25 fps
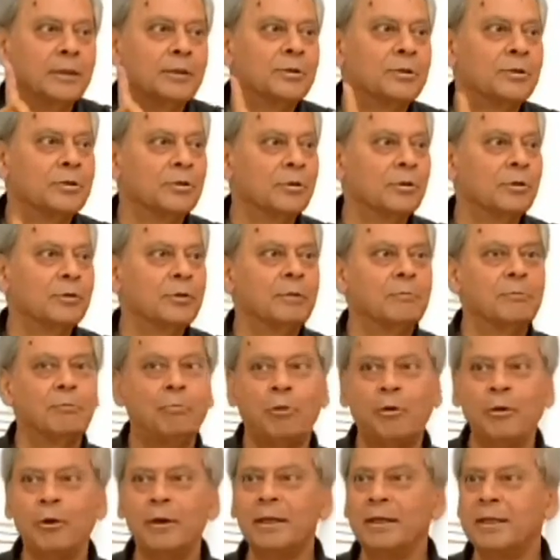So the
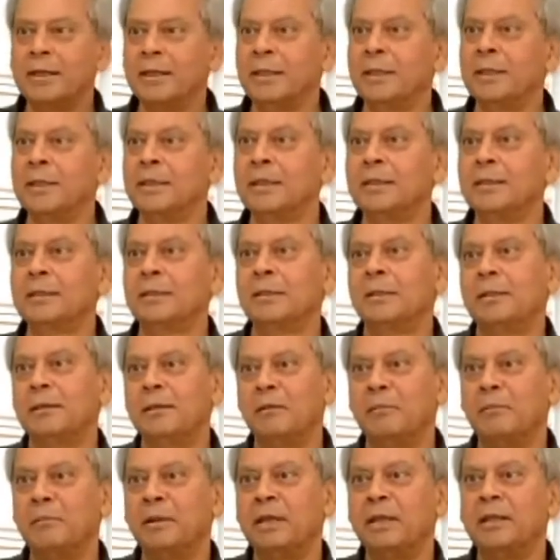point is,
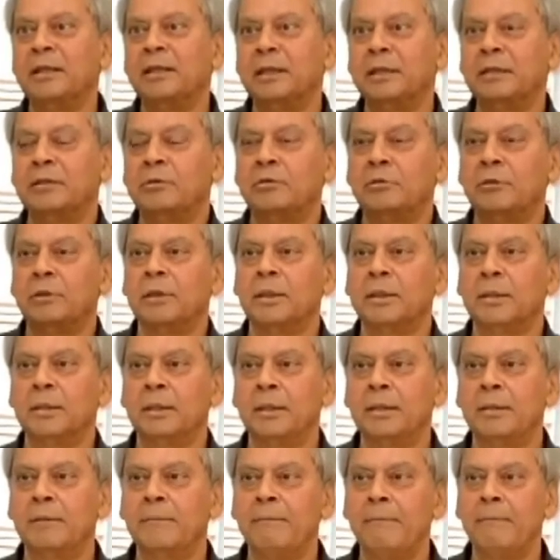the main thing to
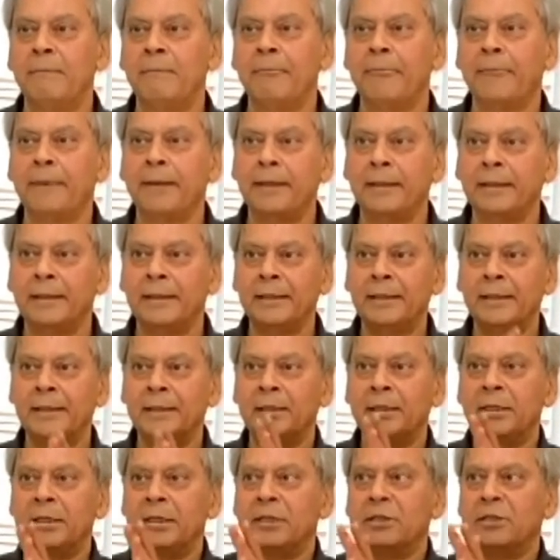learn,
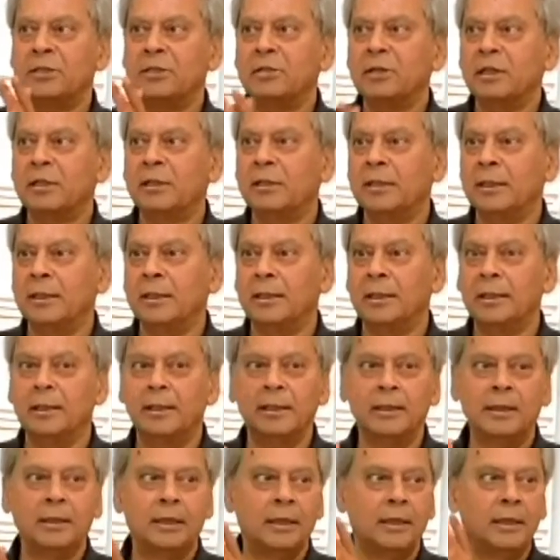that there is
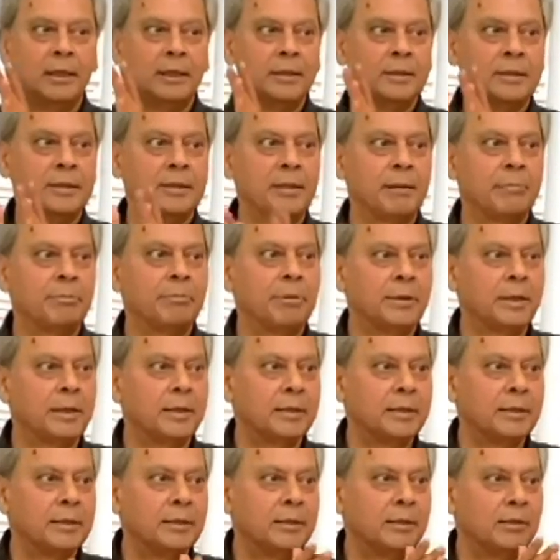nothing
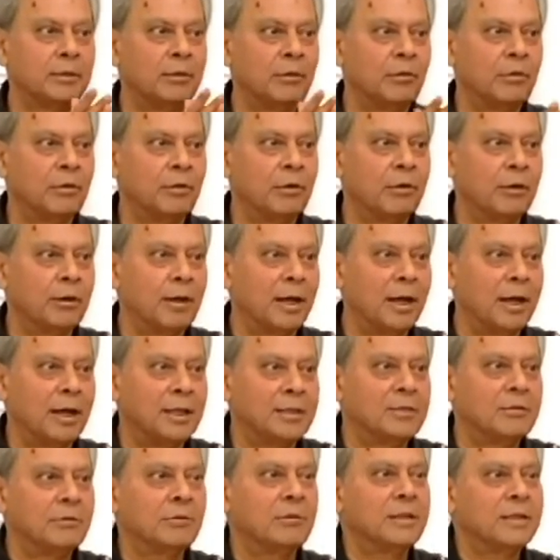separate or
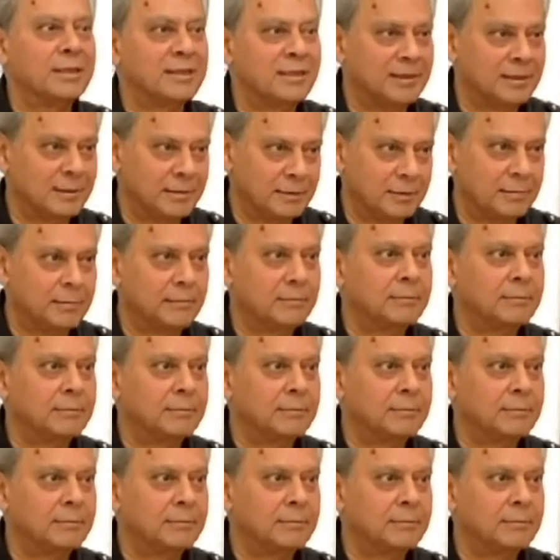isolated.